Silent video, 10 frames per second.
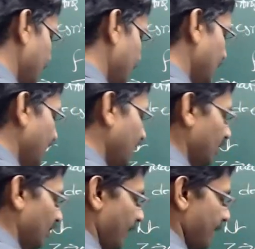divided
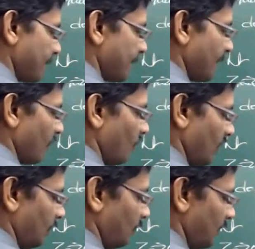by
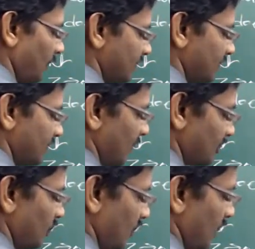1 plus m
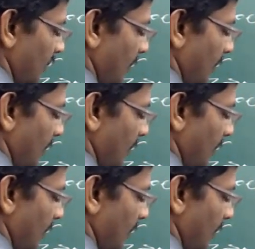square